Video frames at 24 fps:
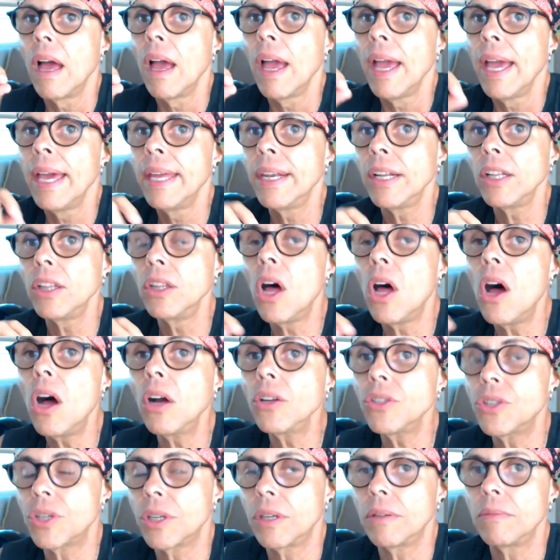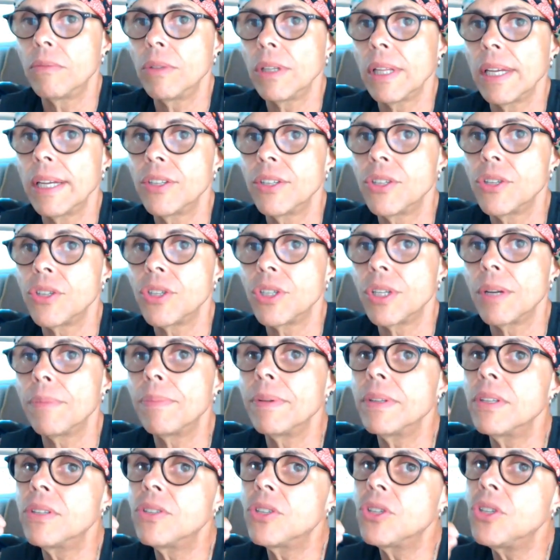in a long-term relationship,
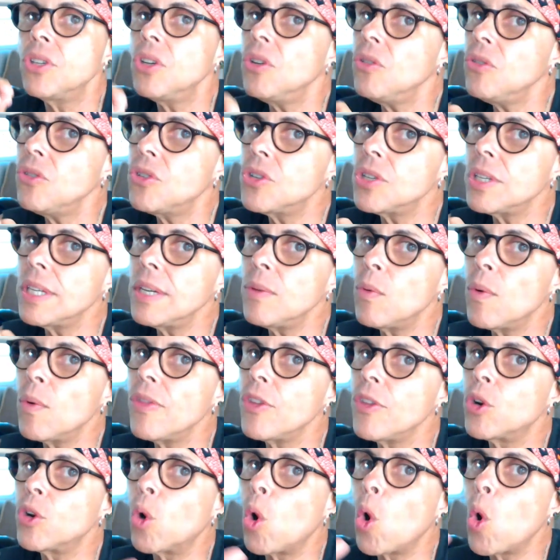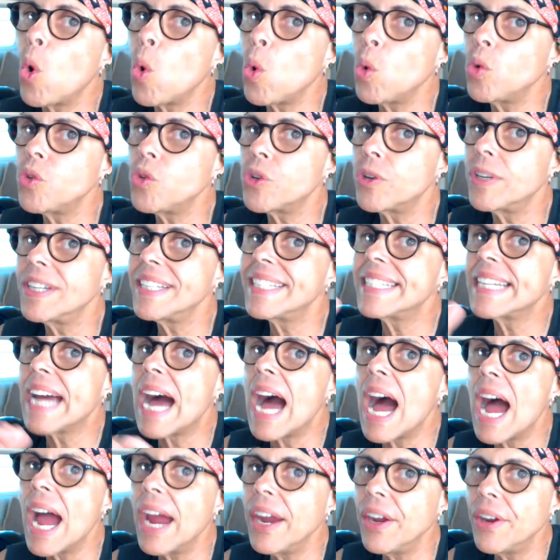but it's usually when they're older and
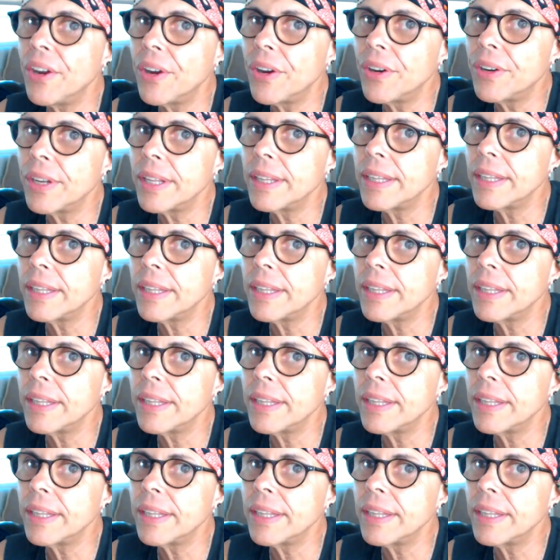tired and